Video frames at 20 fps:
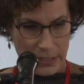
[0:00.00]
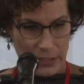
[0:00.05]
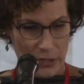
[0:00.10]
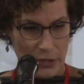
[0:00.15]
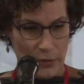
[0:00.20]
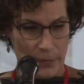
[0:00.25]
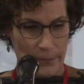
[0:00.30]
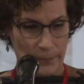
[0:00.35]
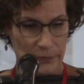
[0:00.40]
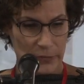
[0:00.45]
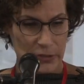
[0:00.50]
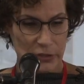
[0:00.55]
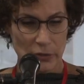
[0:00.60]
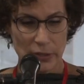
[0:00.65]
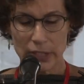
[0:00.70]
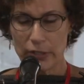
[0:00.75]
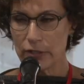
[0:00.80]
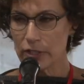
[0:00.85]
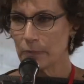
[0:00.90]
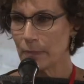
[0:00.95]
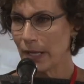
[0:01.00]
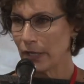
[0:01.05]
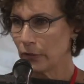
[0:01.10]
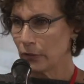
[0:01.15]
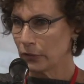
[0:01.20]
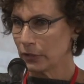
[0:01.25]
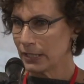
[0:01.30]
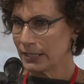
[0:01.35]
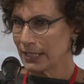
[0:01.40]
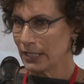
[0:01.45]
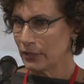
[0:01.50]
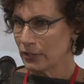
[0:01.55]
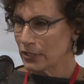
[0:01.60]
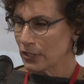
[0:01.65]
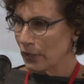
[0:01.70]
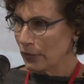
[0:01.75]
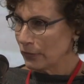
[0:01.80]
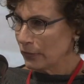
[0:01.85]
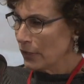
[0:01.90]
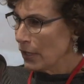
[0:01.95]
Thank you. So here's my organization. Here's
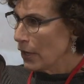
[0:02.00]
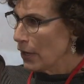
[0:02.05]
our,